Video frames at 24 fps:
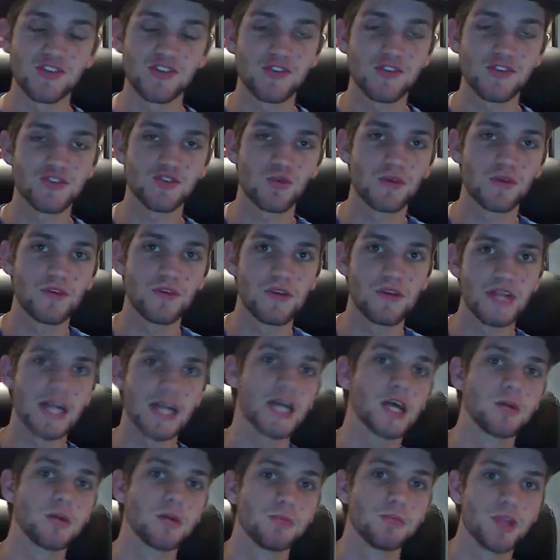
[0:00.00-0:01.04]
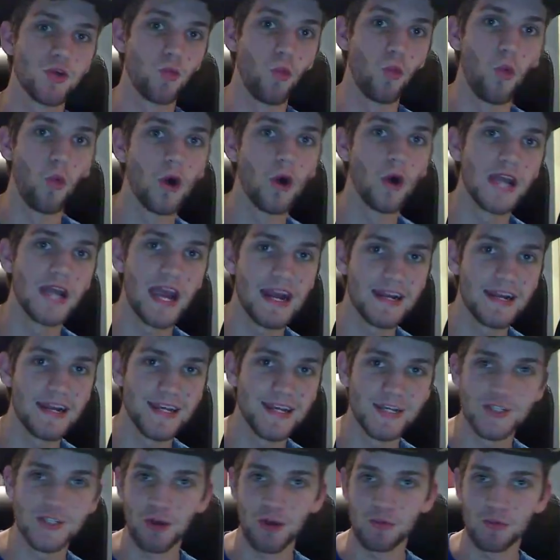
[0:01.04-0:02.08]
sort of done like a complete
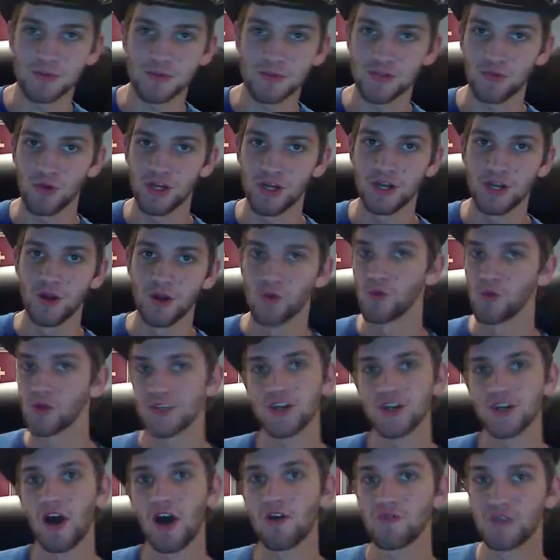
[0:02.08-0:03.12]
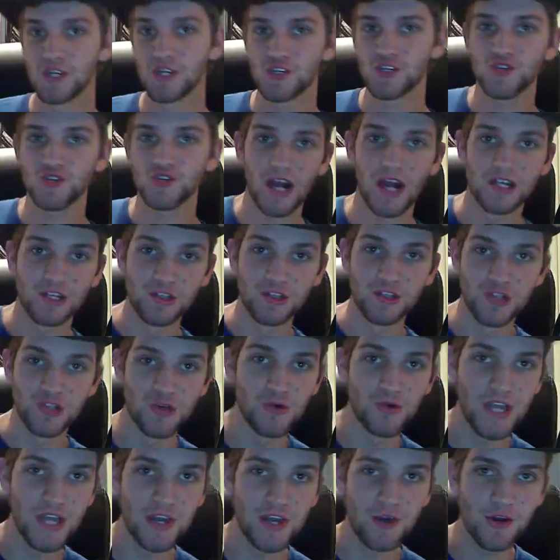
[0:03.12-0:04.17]
180 in terms of what Richtofen is trying to
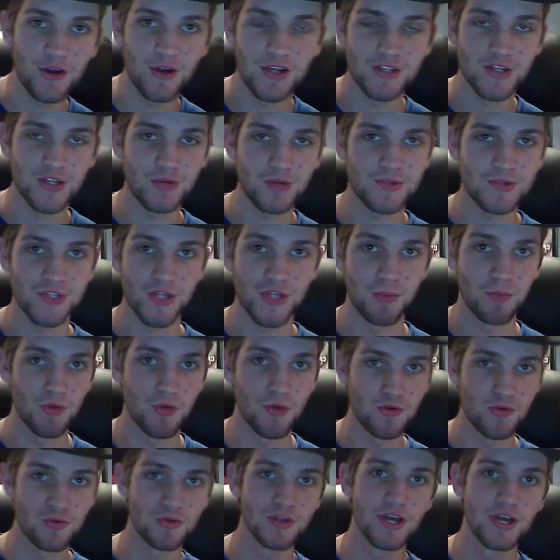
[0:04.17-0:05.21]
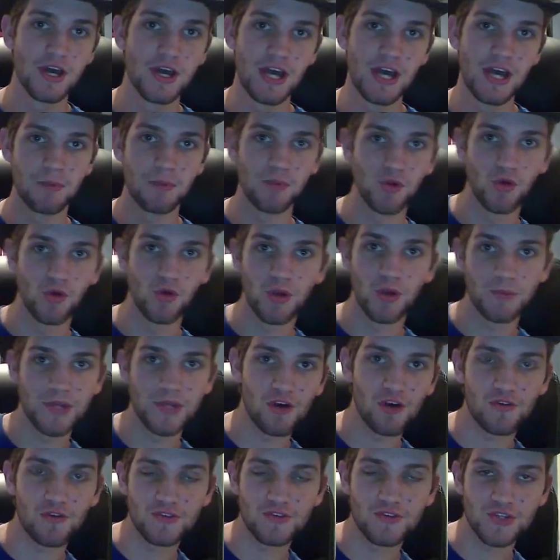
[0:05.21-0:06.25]
do here, in terms of the moon and blowing up
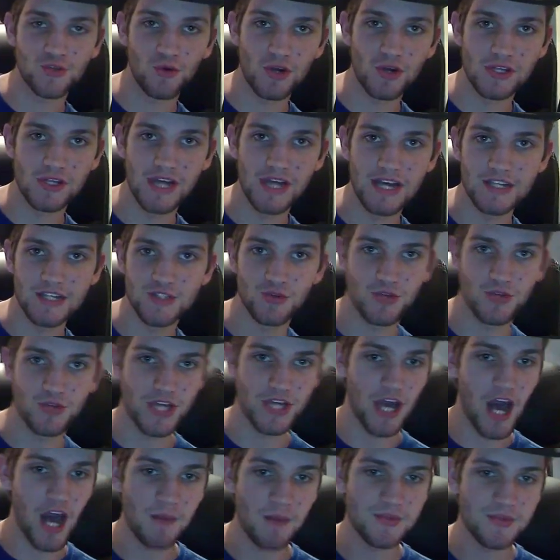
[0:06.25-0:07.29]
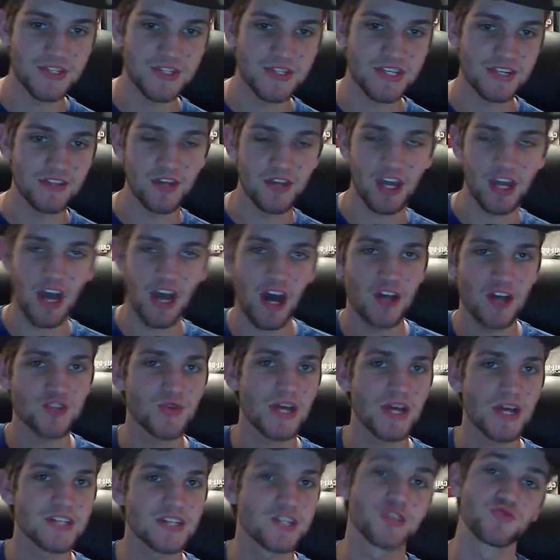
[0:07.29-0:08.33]
the Earth storyline. Sort of the opposite. The
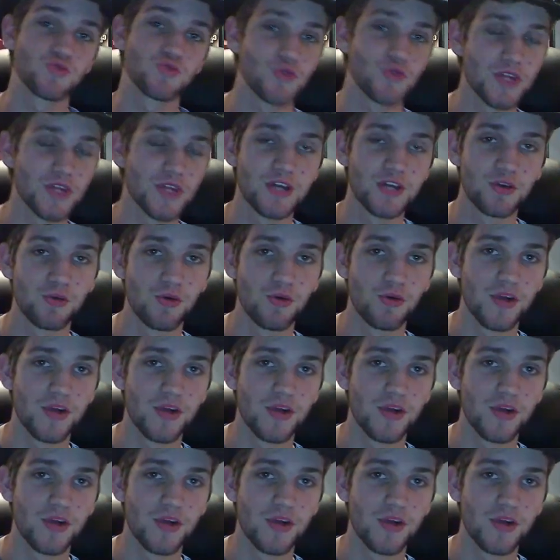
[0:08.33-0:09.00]
contrast is really cool,